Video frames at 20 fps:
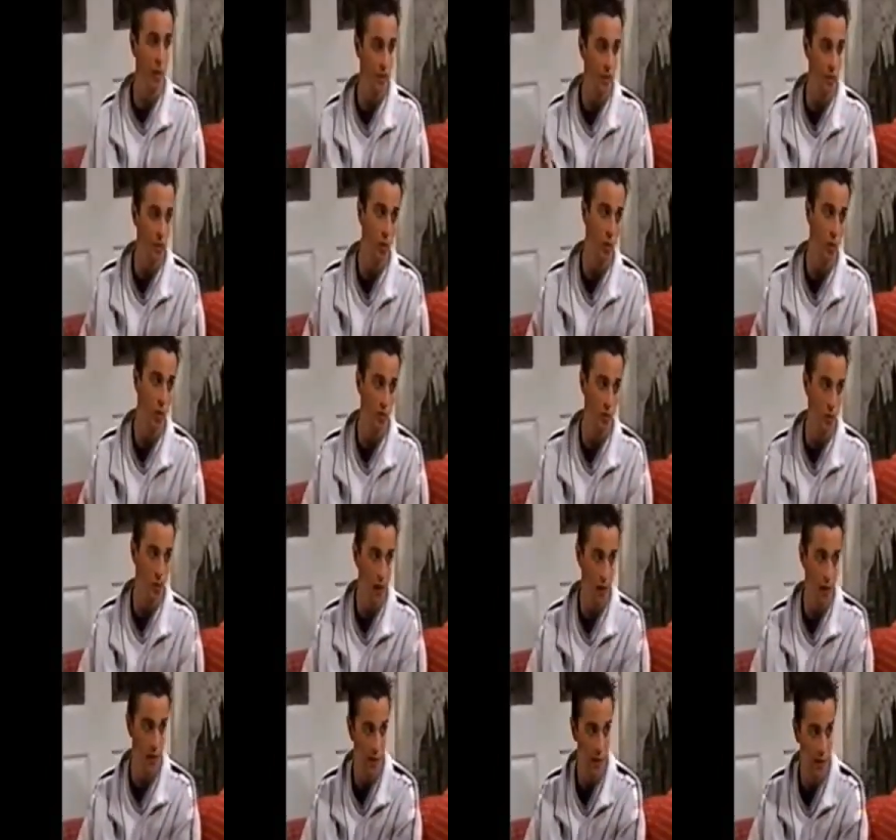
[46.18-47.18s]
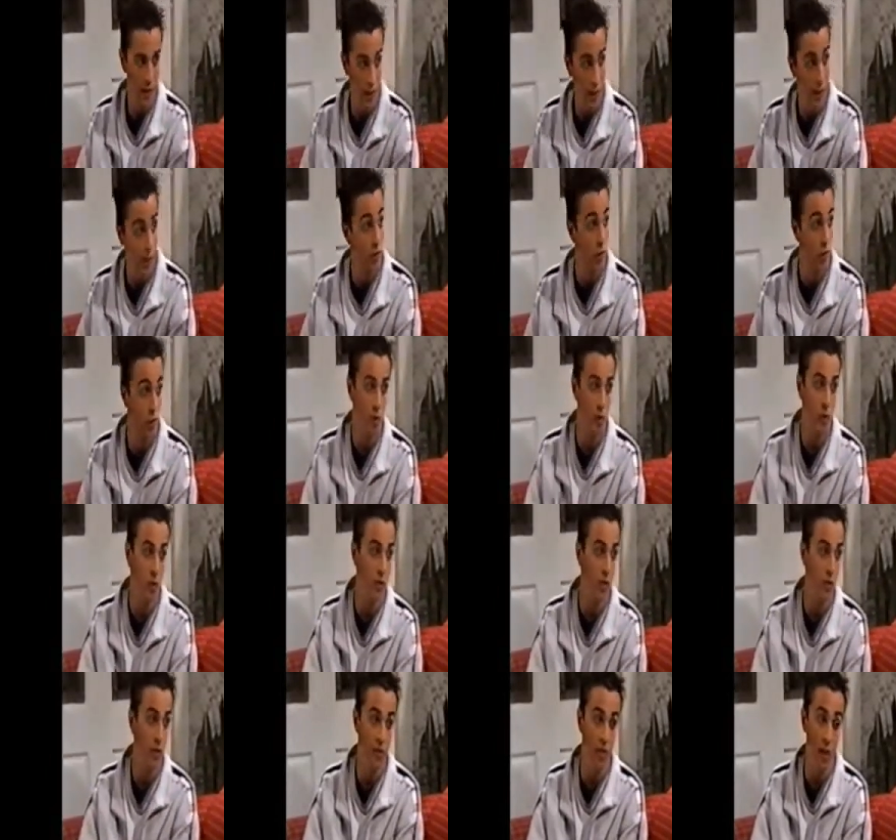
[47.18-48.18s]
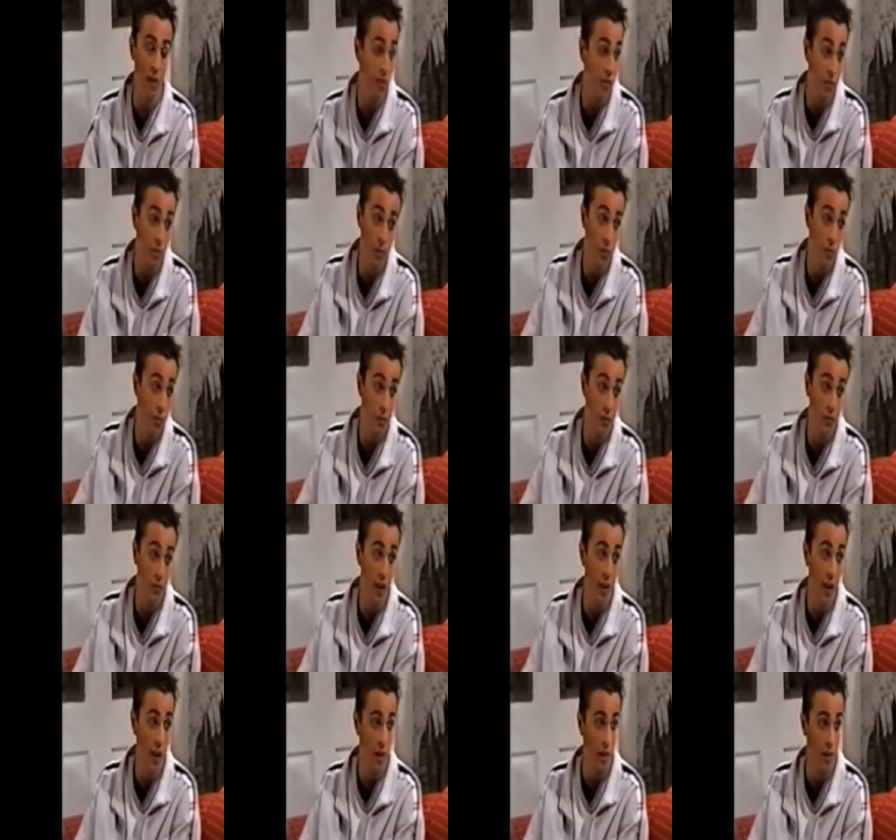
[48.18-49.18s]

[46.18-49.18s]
sold you out. Either you do the dissection or you fail.